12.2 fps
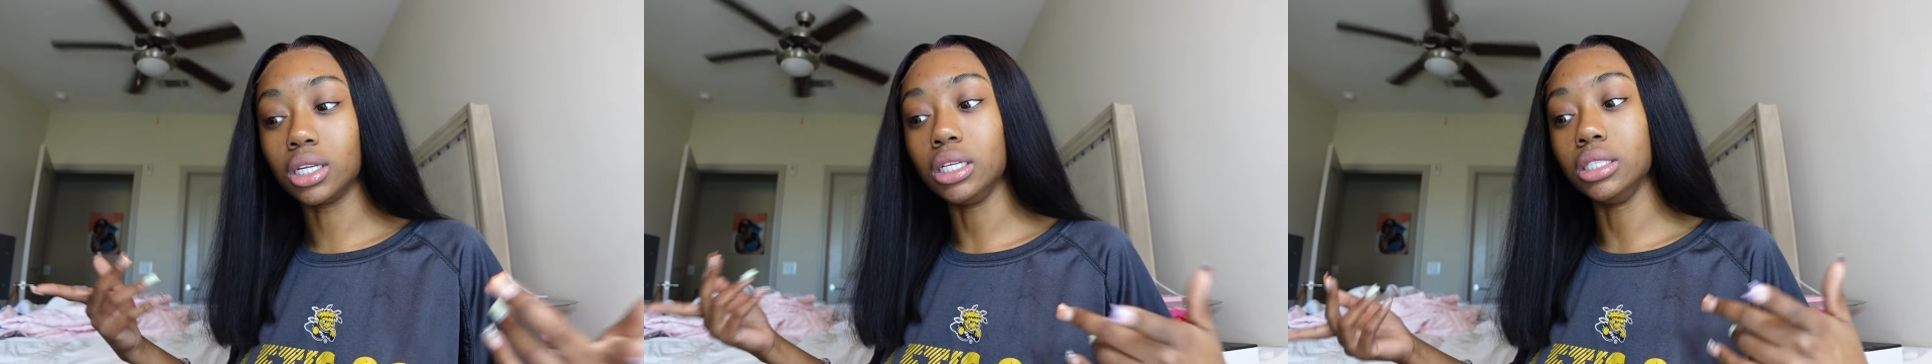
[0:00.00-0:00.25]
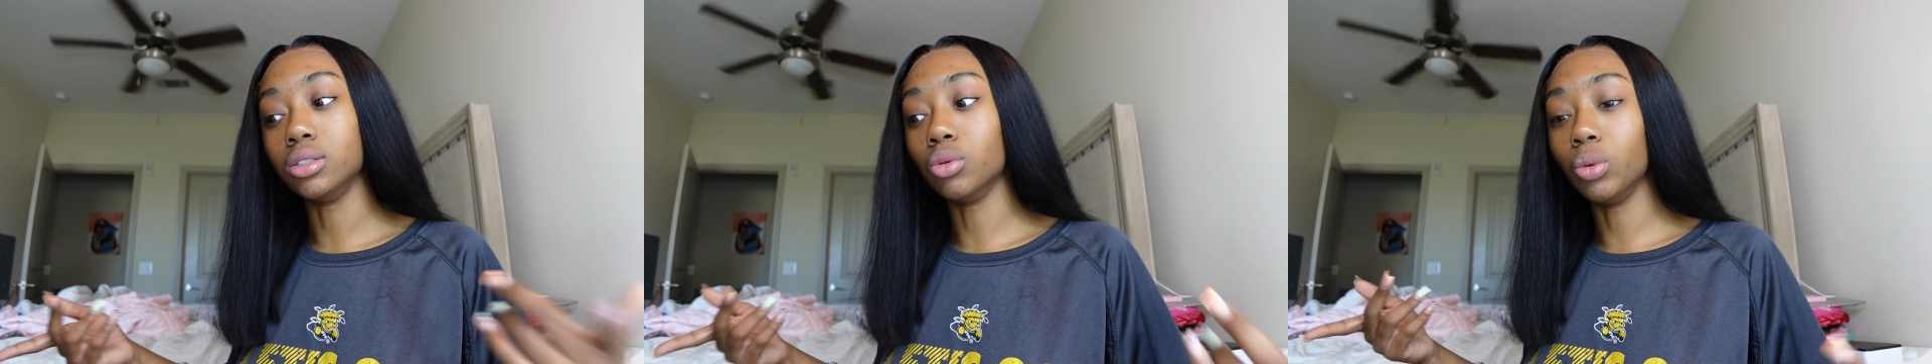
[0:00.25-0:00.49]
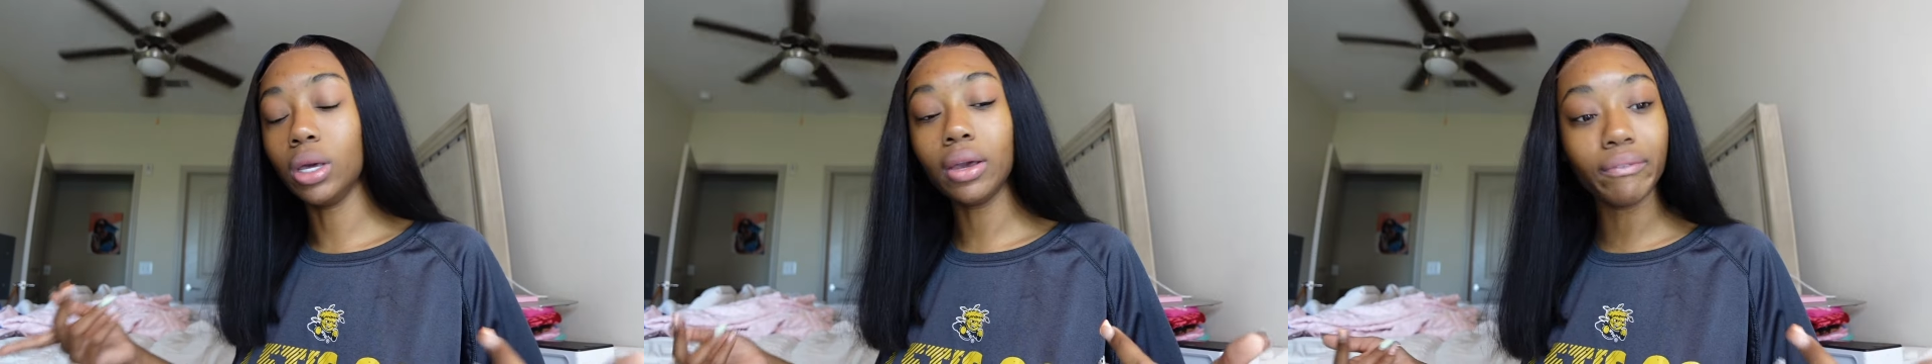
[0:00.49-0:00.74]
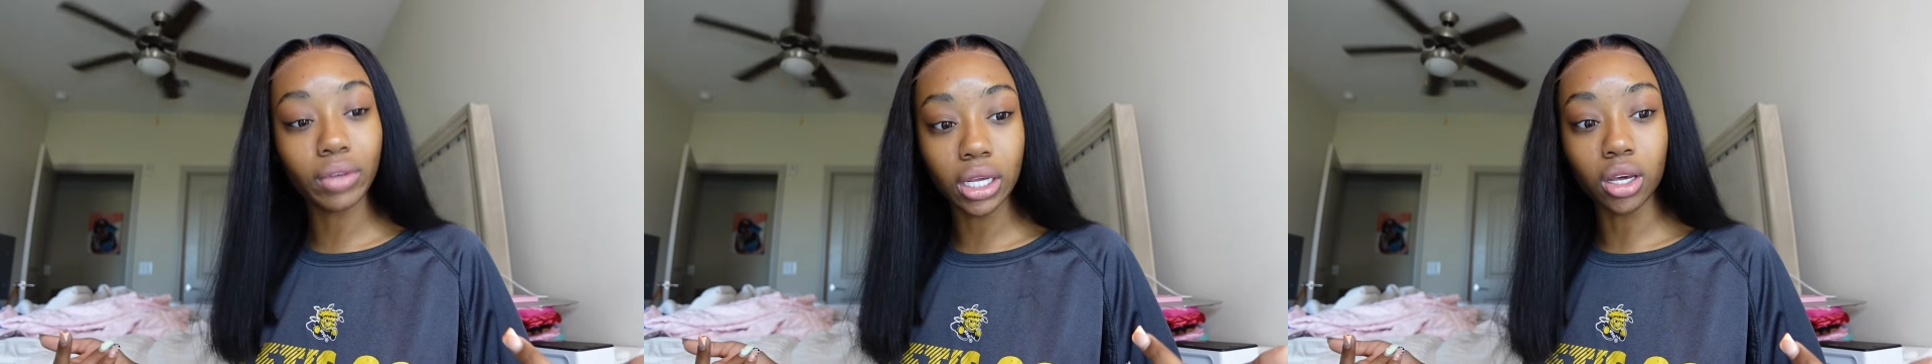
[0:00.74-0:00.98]
these
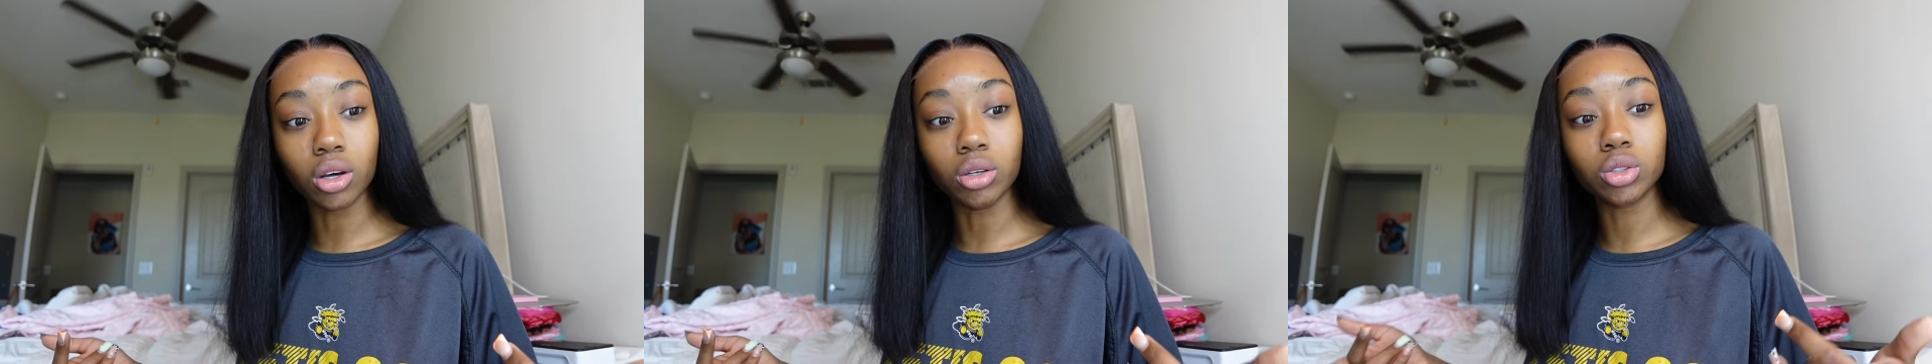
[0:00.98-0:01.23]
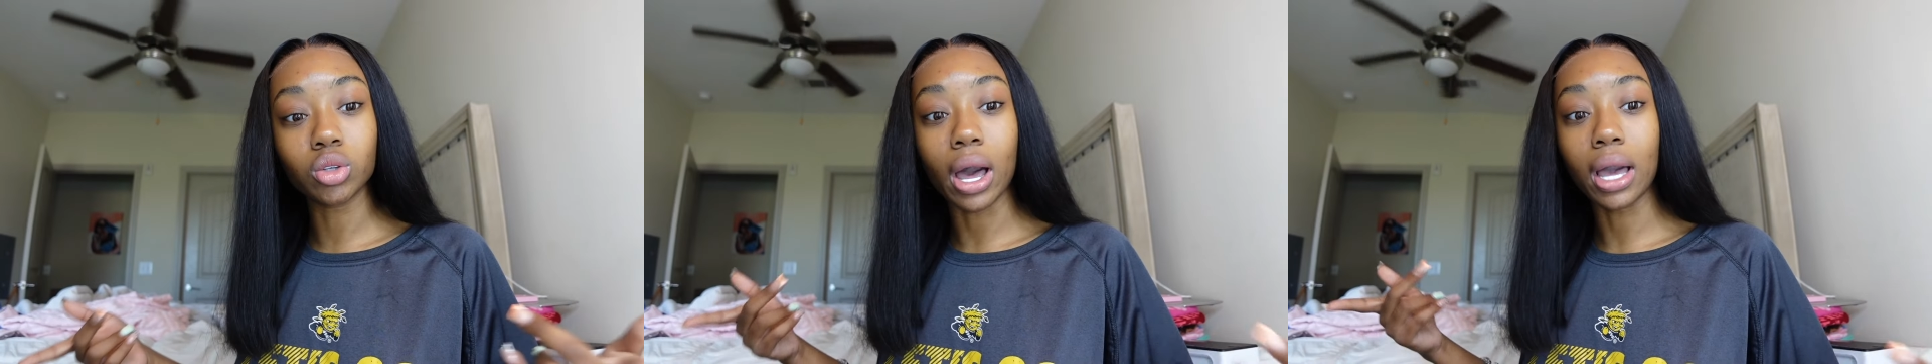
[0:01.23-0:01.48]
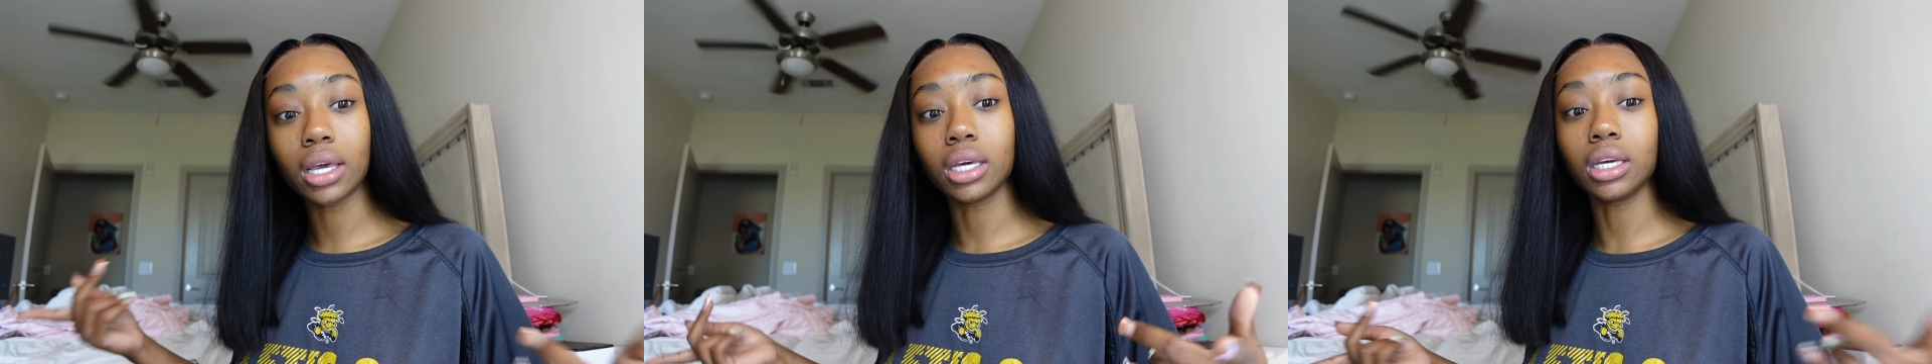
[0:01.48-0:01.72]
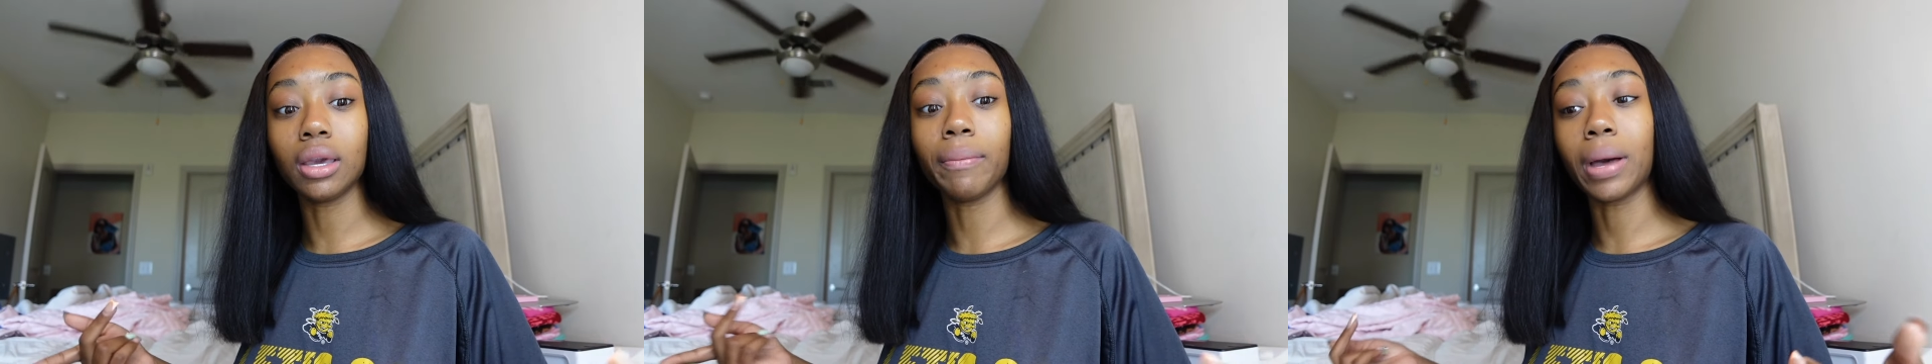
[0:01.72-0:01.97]
wig videos so I
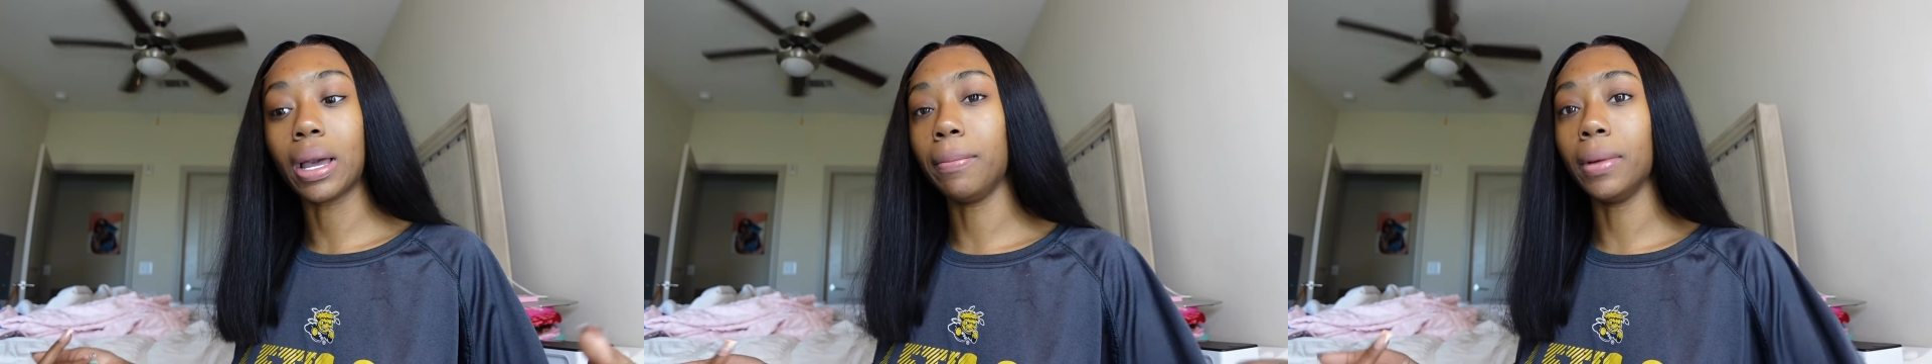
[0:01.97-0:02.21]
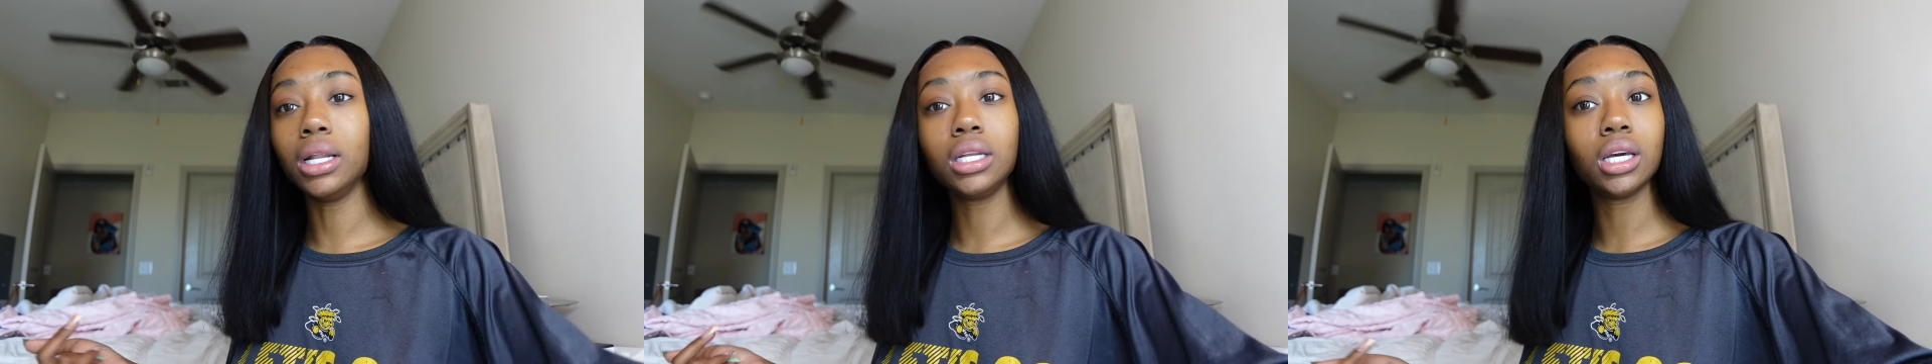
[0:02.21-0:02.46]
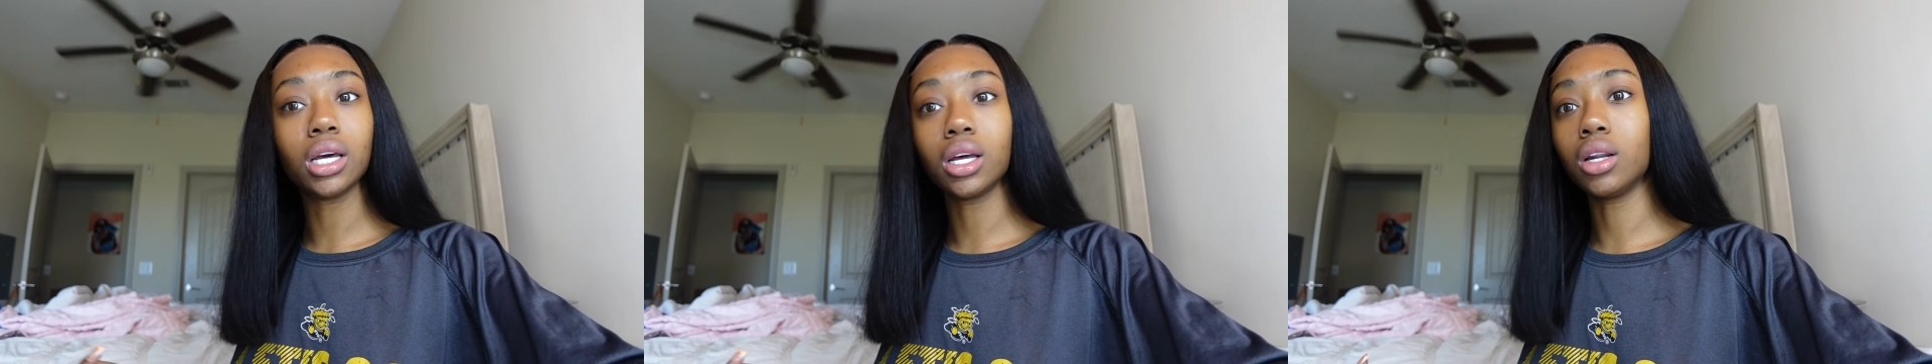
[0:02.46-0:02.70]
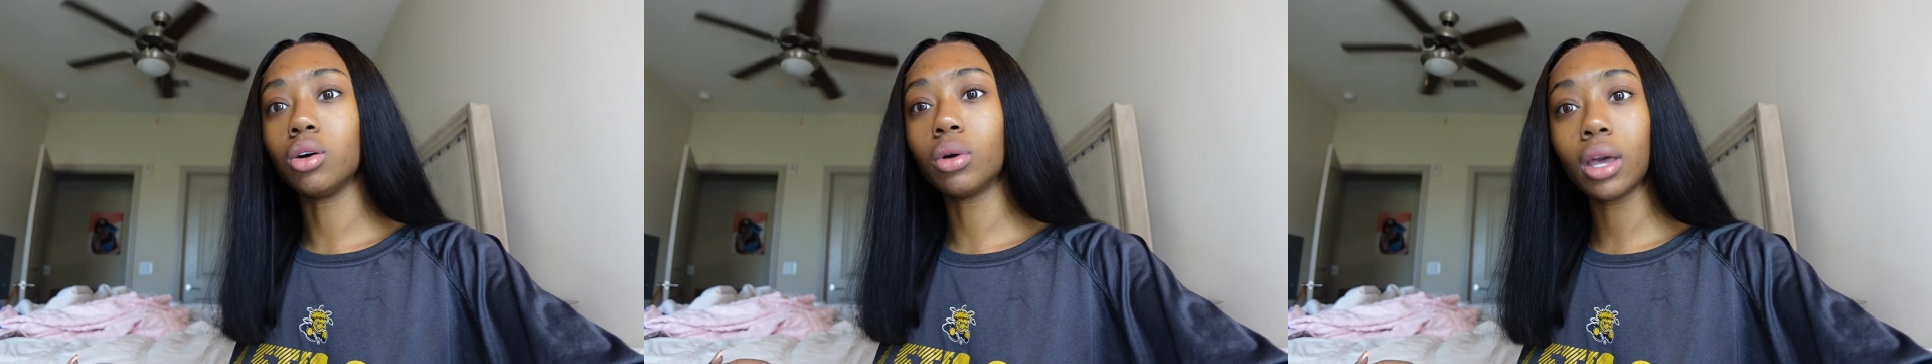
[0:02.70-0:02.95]
can get my money
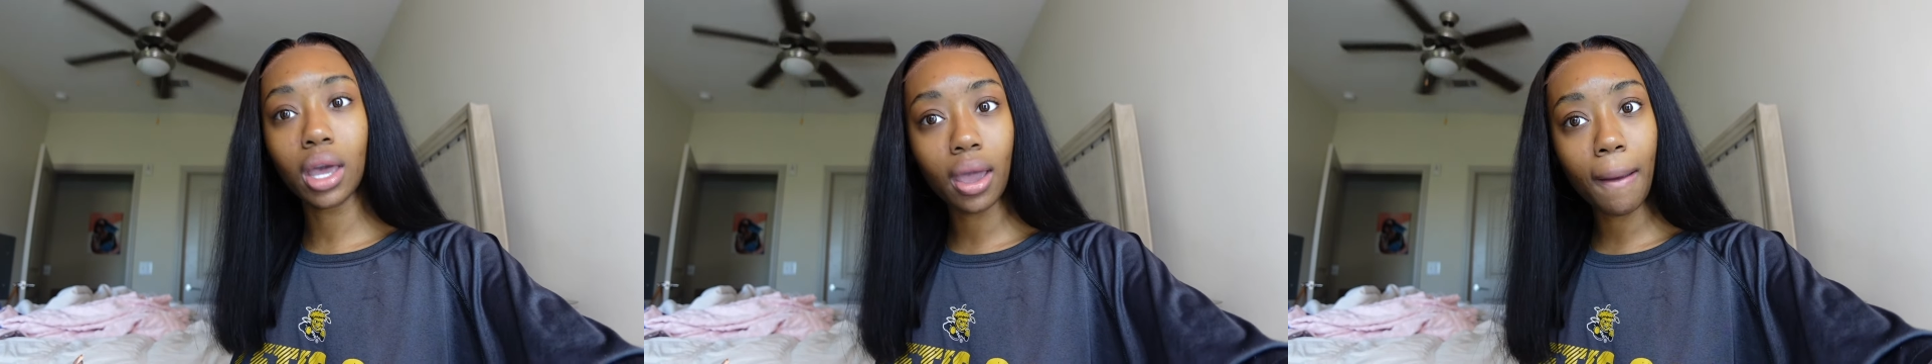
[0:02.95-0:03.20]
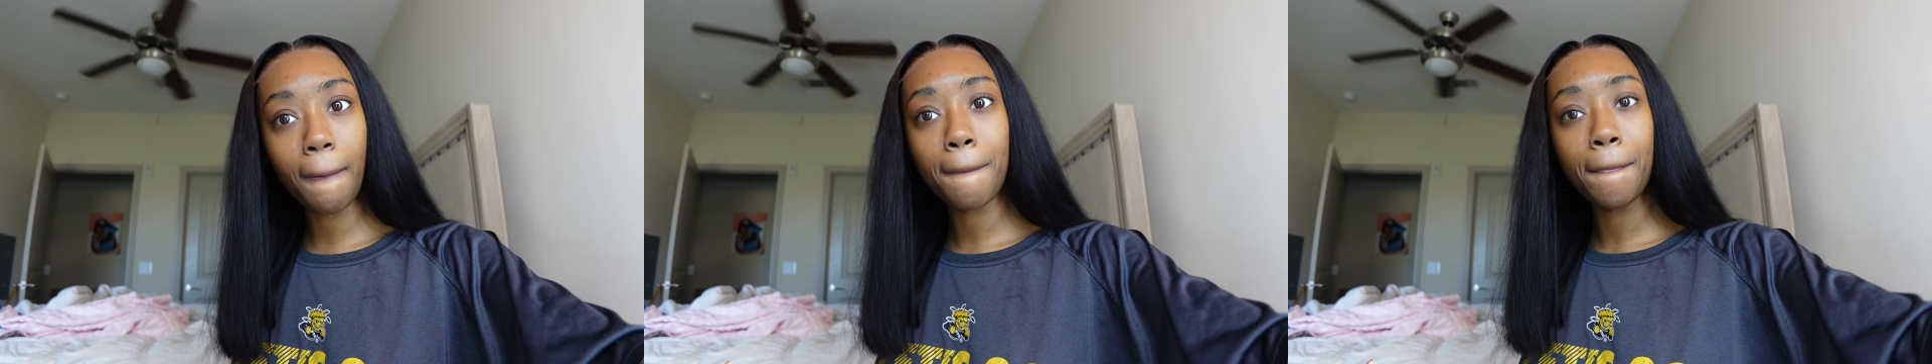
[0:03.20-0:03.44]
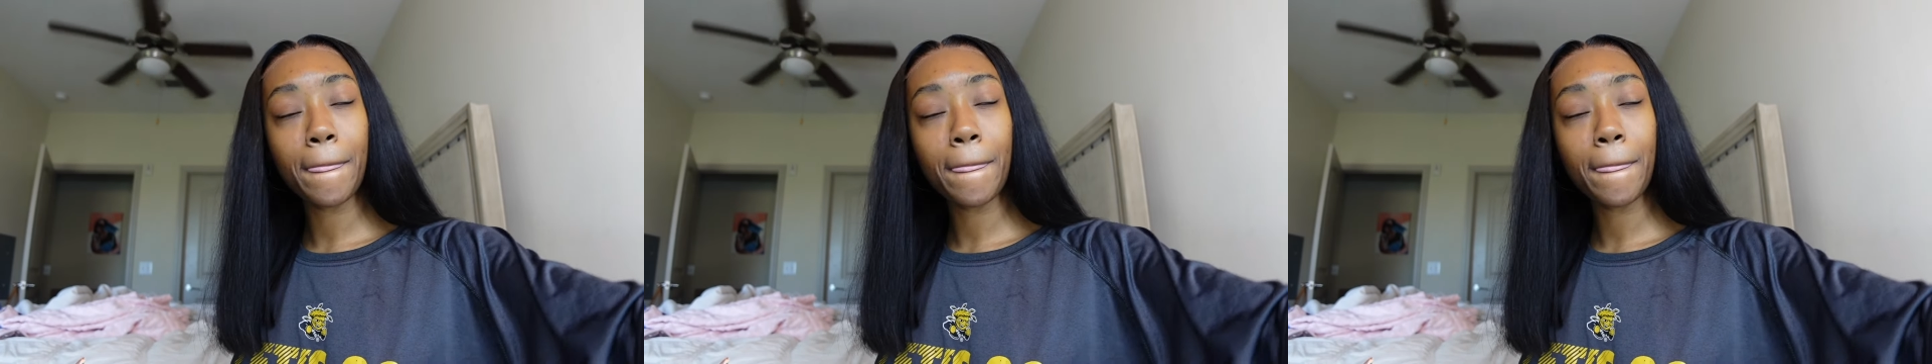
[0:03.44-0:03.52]
on, okay?